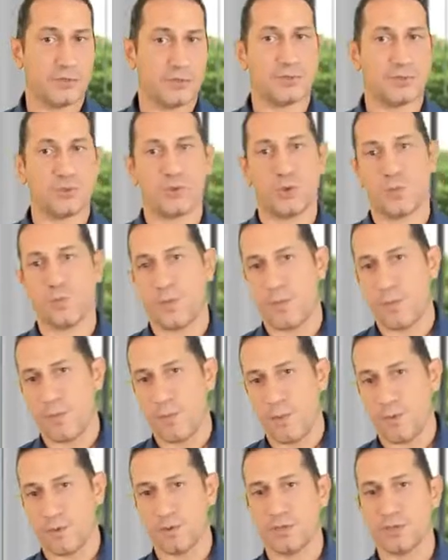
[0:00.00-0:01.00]
or
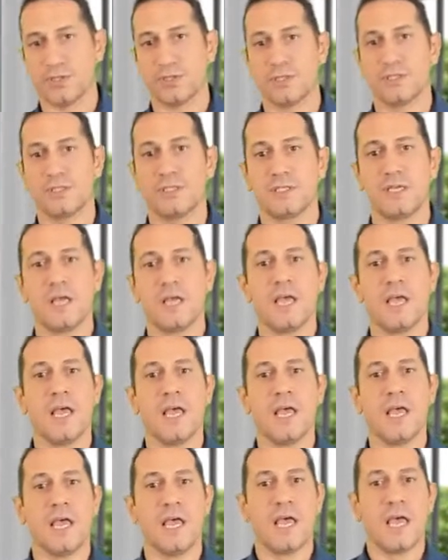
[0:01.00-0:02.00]
proportions
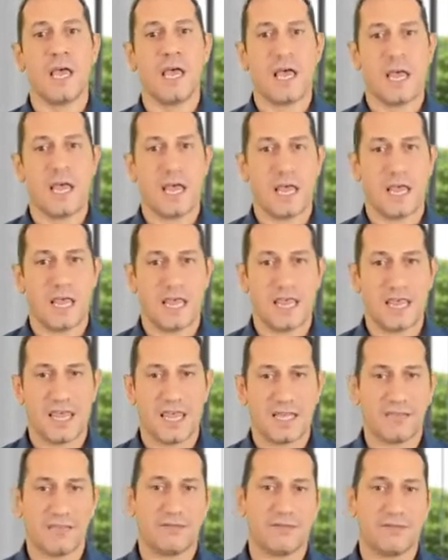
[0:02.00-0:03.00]

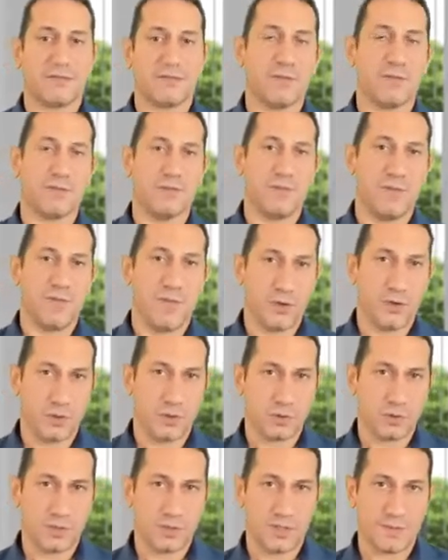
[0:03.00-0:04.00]
that could be
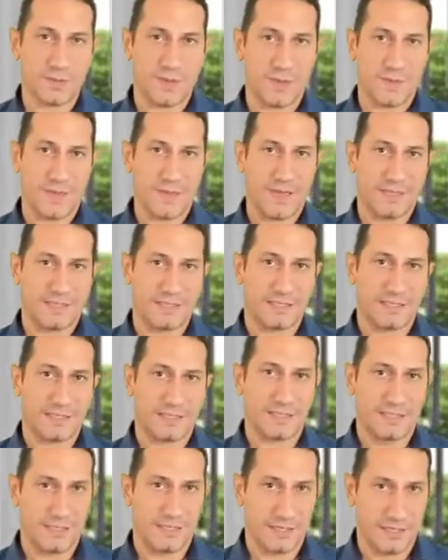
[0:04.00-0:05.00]
also implemented
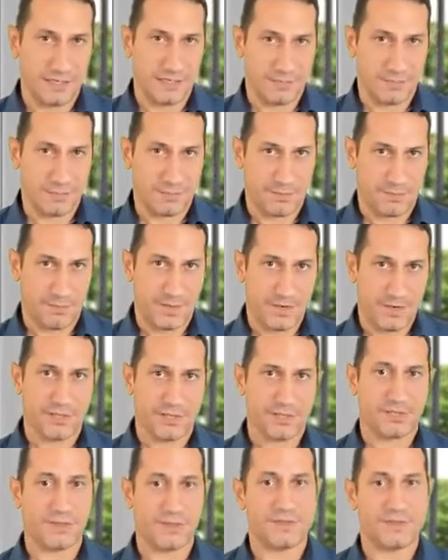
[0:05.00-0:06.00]
in a period
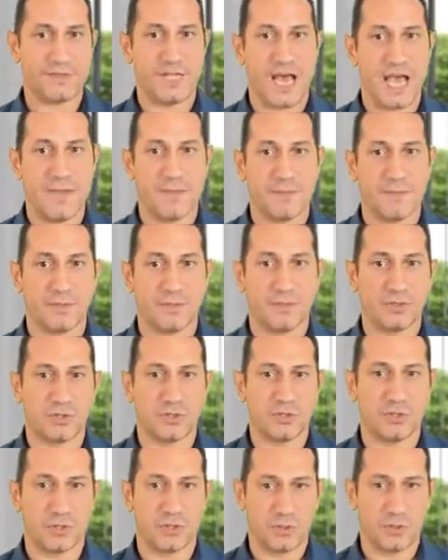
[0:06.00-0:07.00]
of time.
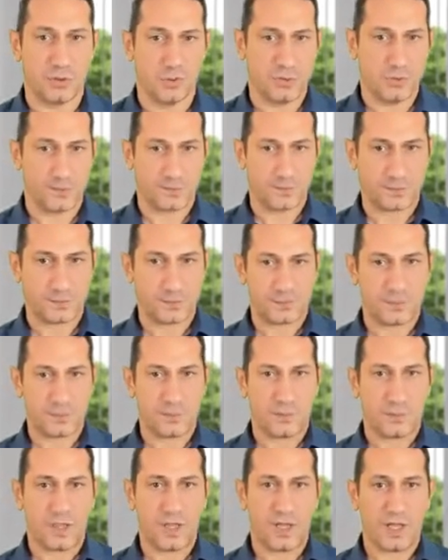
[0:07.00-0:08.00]
So
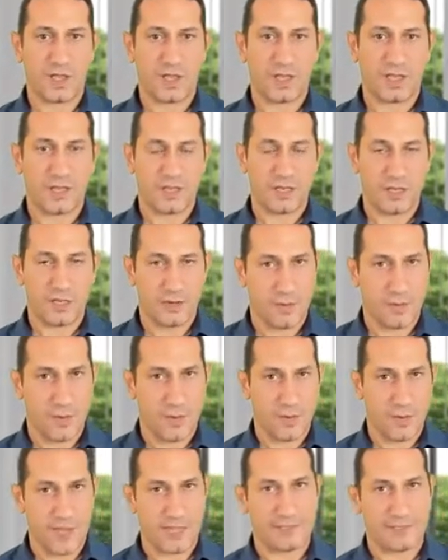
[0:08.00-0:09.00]
the
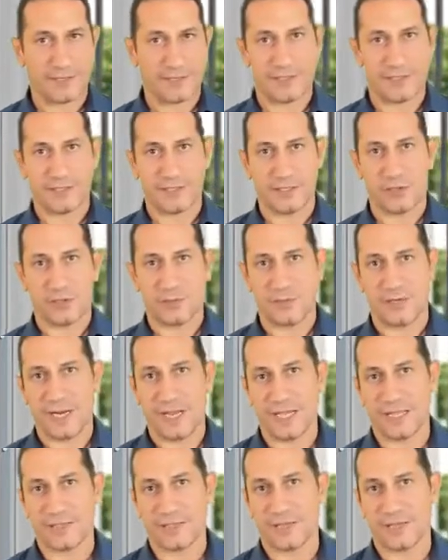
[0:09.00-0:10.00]
numerator and
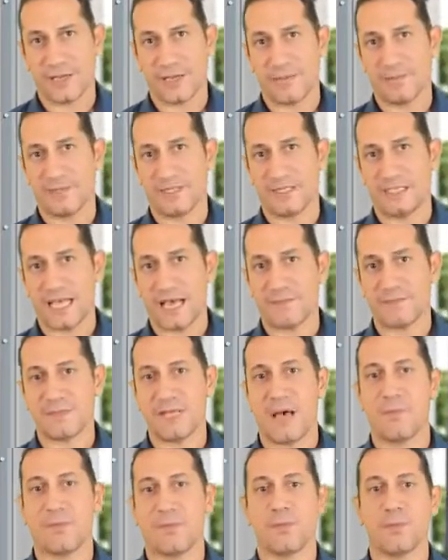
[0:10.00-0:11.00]
denominator can be summed
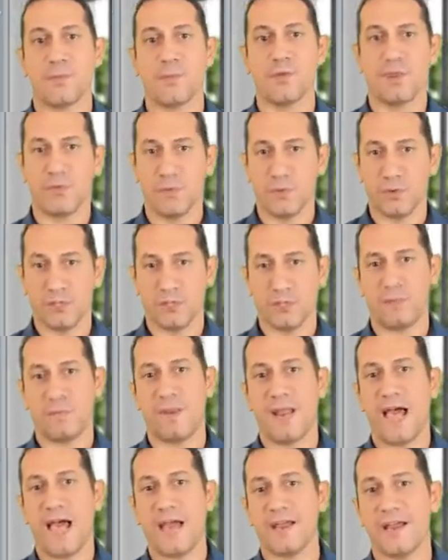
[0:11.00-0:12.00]
up with the
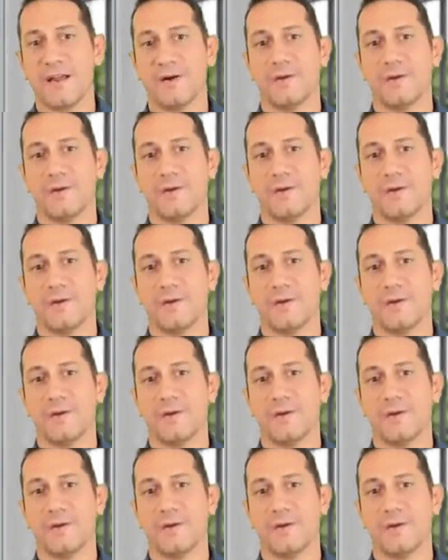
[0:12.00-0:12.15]
multiplier,